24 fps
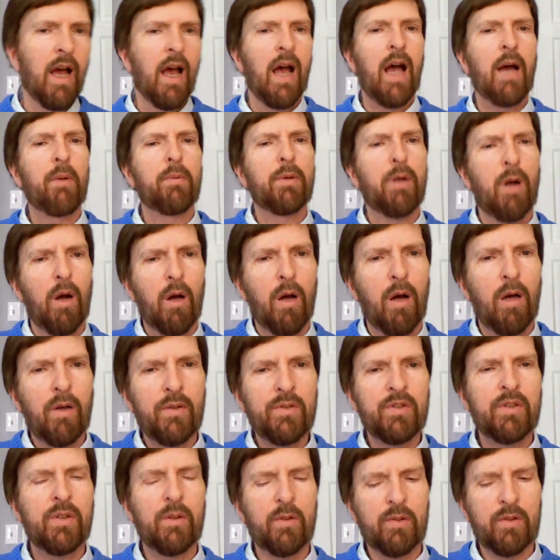I would
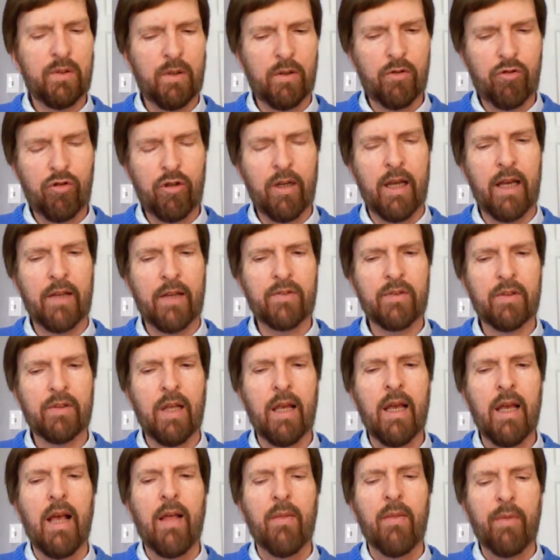also suggest
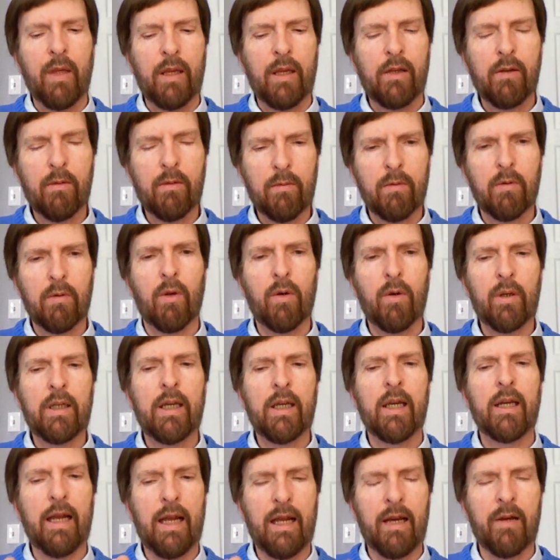that you look
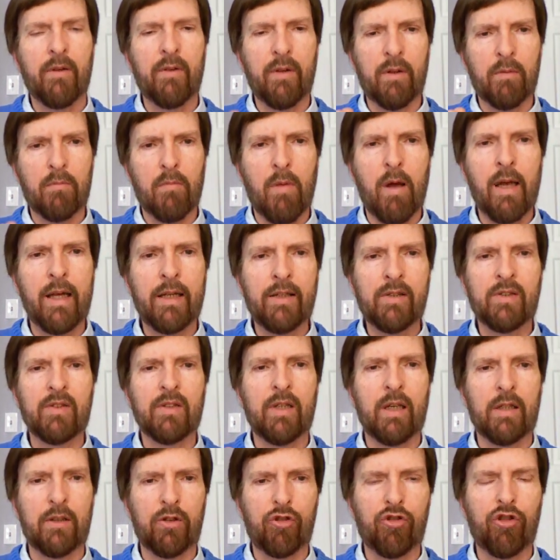at how their
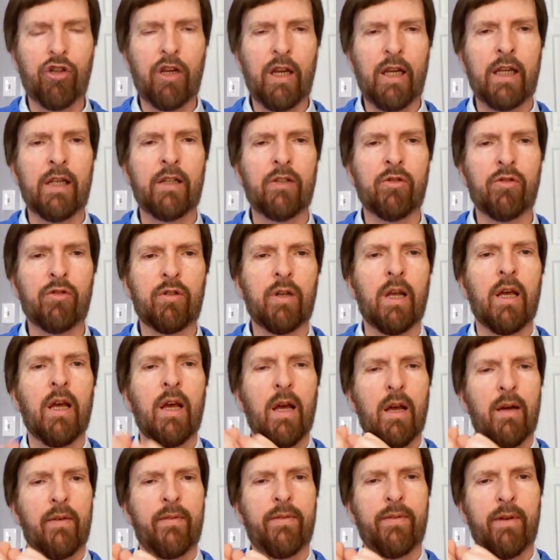mindset changed
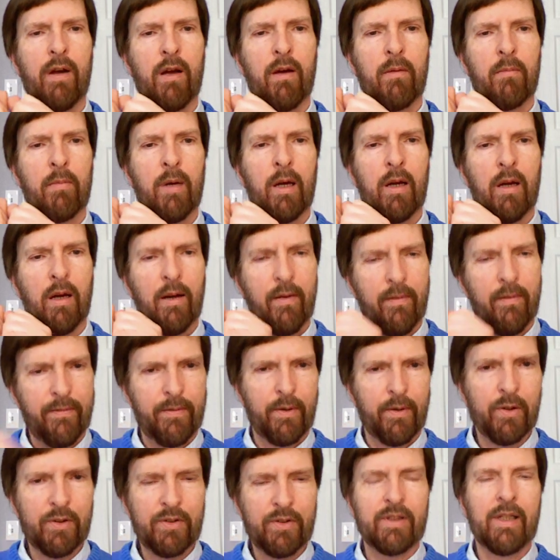from
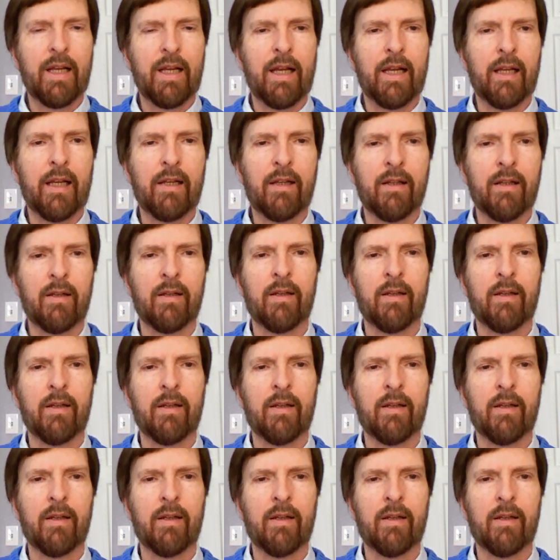first day